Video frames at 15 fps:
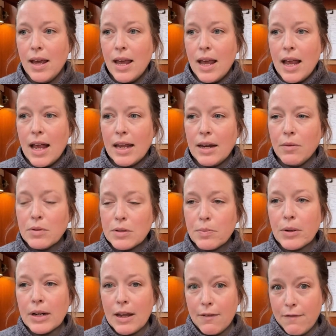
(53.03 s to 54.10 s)
and it was
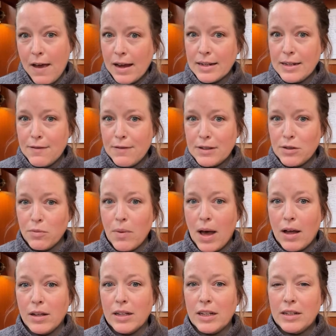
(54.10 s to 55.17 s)
pretty effective as
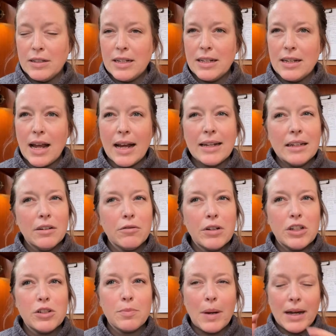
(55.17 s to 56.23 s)
well. I didn't
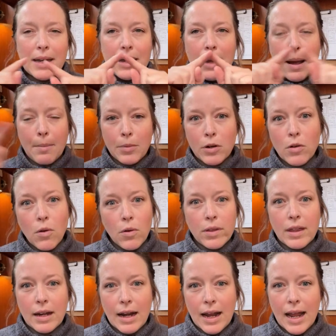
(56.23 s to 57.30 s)
reach my number goal
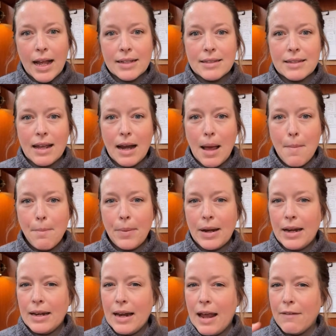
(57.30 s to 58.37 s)
that I had set up, but
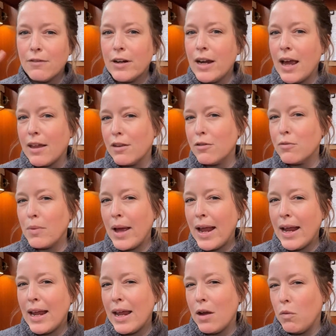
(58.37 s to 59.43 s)
in every other
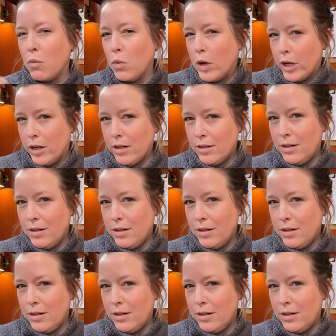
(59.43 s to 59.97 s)
way it worked.